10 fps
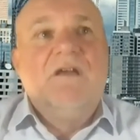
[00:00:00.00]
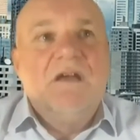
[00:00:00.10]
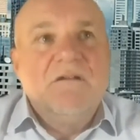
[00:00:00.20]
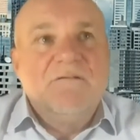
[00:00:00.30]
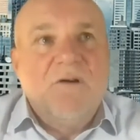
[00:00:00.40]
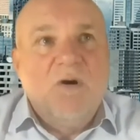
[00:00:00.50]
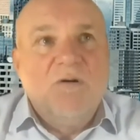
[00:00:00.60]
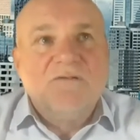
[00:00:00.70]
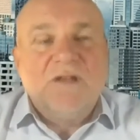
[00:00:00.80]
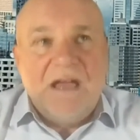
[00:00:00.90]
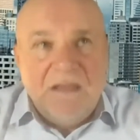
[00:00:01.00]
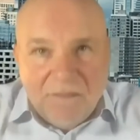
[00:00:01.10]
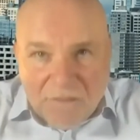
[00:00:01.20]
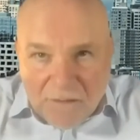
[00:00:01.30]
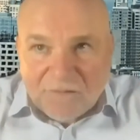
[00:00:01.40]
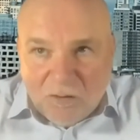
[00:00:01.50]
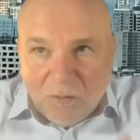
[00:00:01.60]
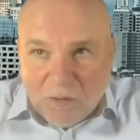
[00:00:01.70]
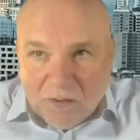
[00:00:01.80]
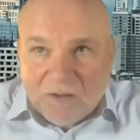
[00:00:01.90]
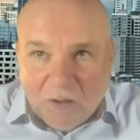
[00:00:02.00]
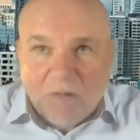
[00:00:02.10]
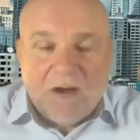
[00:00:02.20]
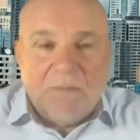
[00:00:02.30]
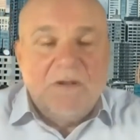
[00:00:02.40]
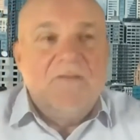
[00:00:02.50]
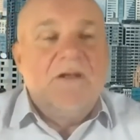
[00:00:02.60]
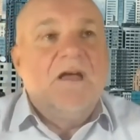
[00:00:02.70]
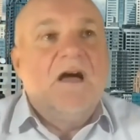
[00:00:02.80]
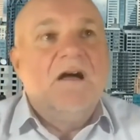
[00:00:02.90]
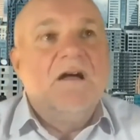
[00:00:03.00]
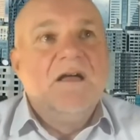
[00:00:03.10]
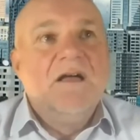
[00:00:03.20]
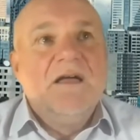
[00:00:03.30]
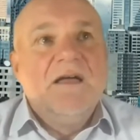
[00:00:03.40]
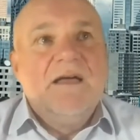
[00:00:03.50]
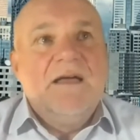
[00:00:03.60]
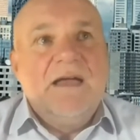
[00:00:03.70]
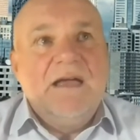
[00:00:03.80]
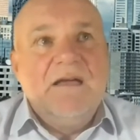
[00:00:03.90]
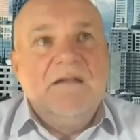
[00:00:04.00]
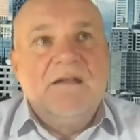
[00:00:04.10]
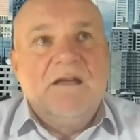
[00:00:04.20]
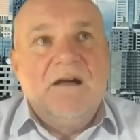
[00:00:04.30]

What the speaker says: involved in this community where I'm living now in